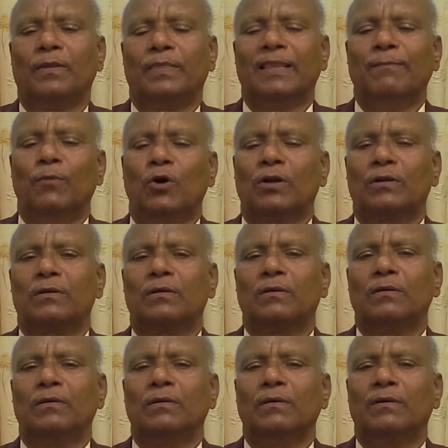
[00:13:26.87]
The more
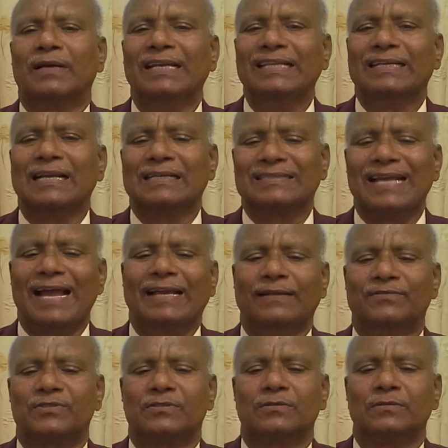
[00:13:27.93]
clinical
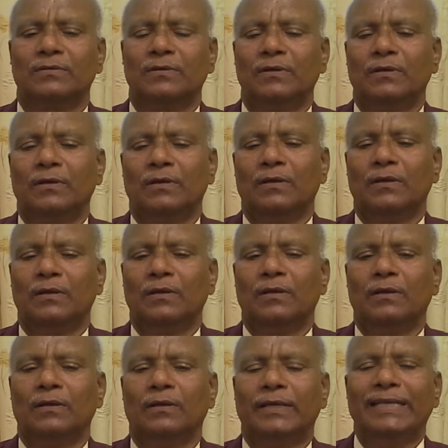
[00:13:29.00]
signs,
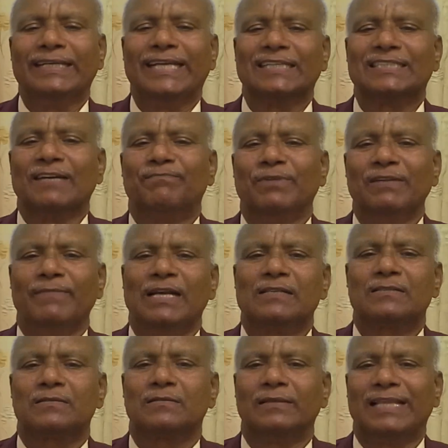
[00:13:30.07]
in case of
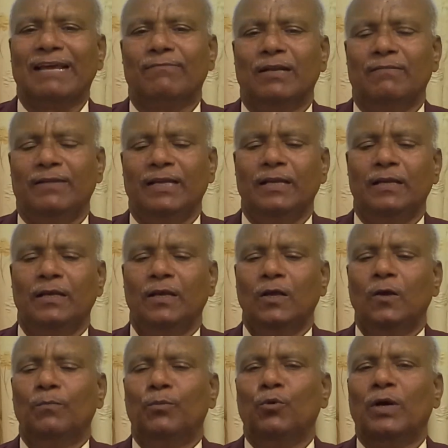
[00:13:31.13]
females, there will be
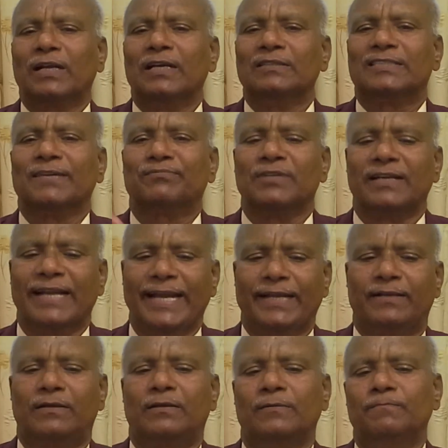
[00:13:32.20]
poor conception
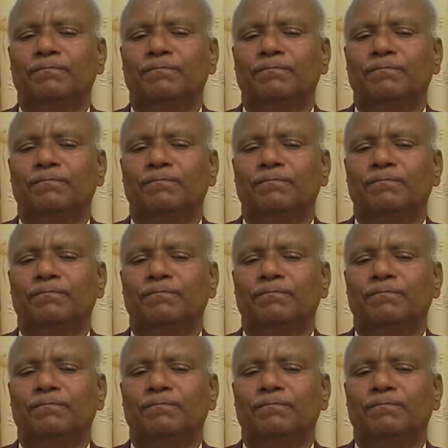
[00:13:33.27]
rate